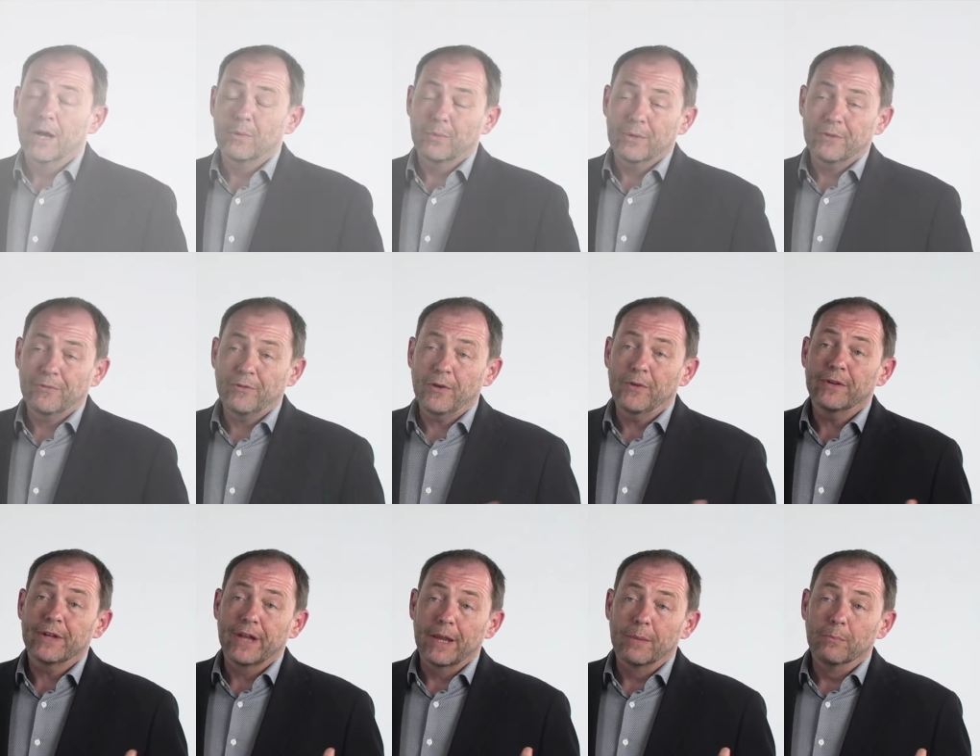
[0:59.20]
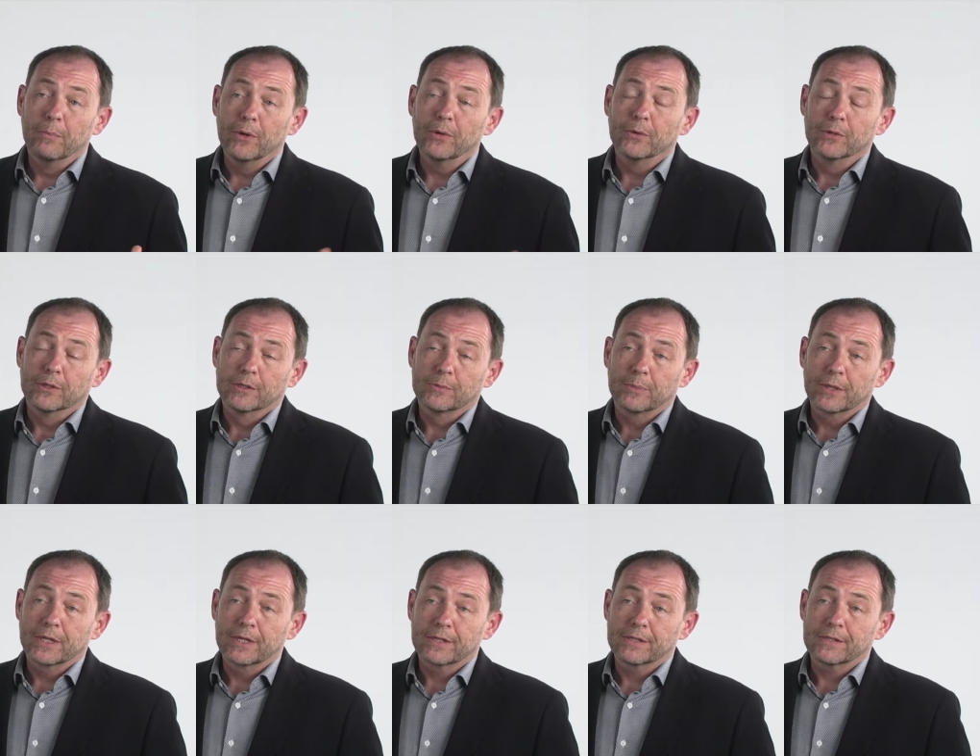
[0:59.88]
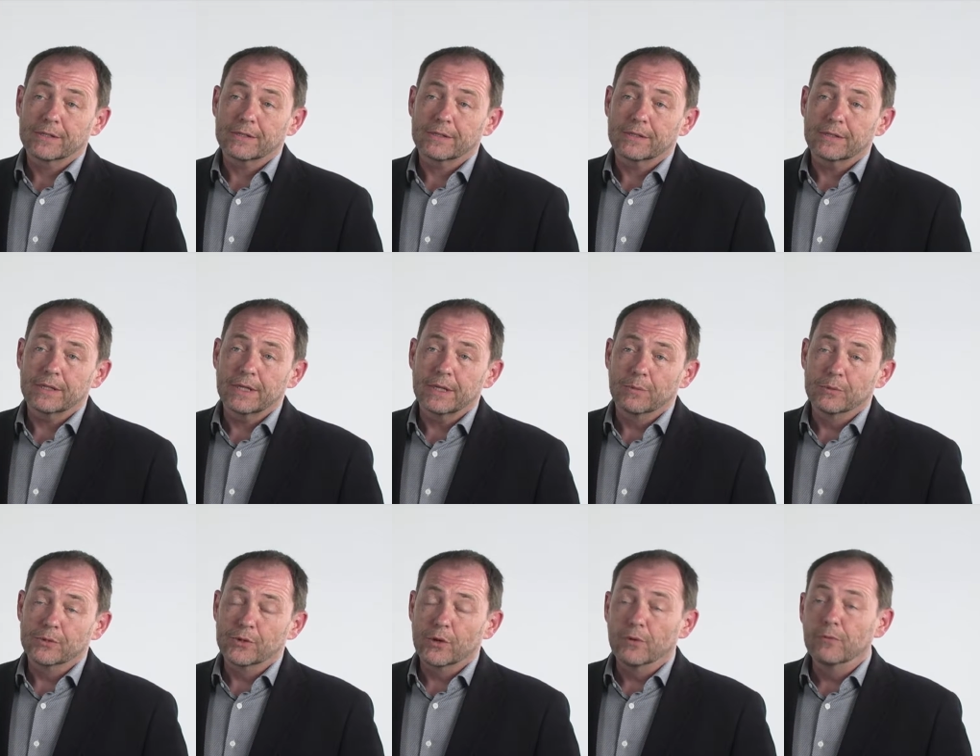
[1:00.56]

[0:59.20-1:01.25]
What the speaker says: We founded enModus because it was